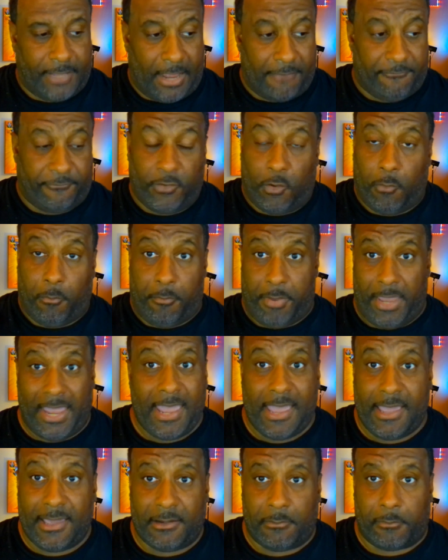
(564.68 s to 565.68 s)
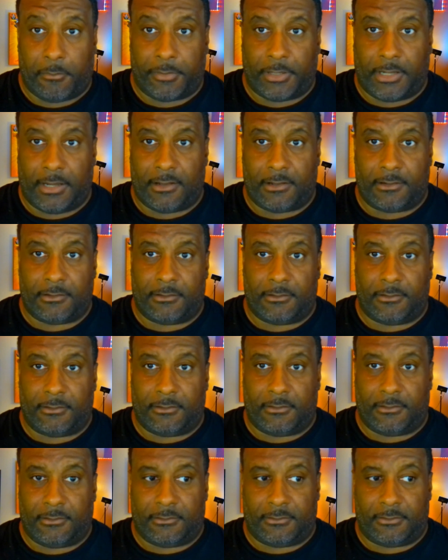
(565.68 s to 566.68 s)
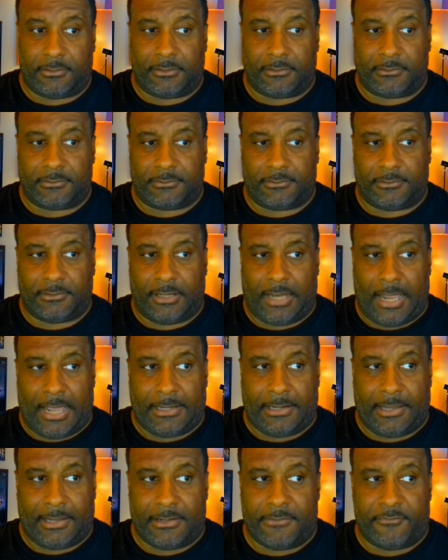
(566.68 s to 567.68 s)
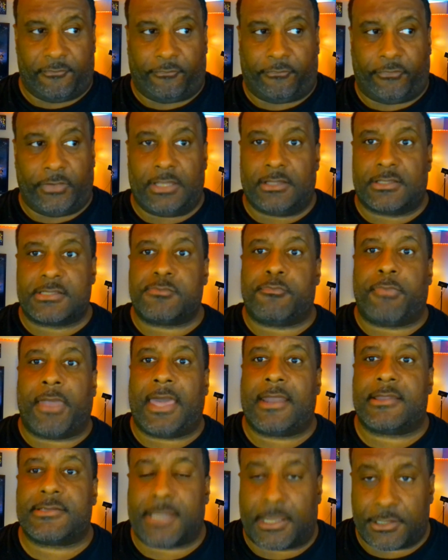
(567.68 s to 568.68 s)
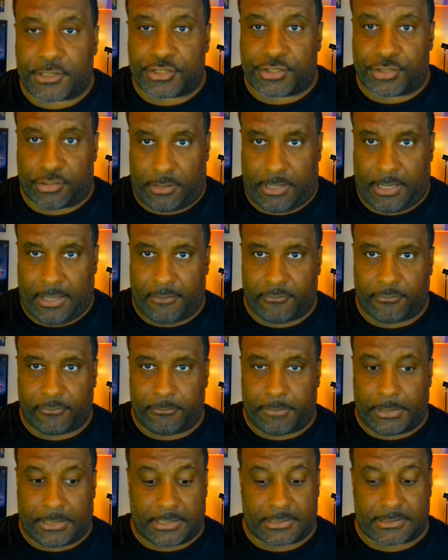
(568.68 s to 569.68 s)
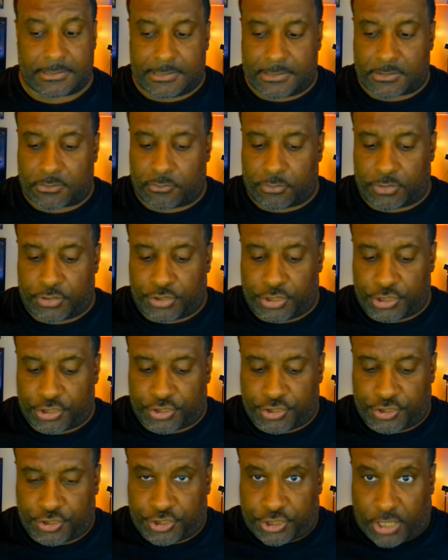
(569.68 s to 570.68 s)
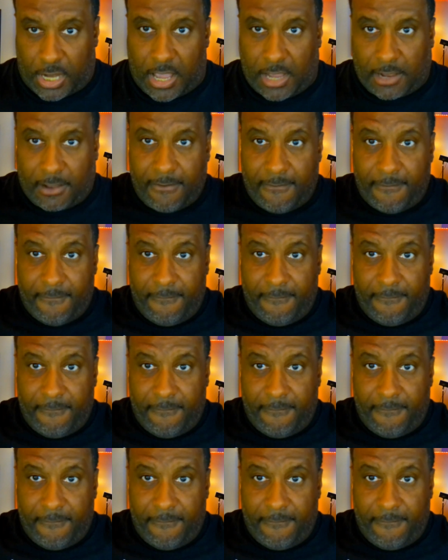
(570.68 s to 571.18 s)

felt bad, but I didn't feel as bad as I should have, because this was just chock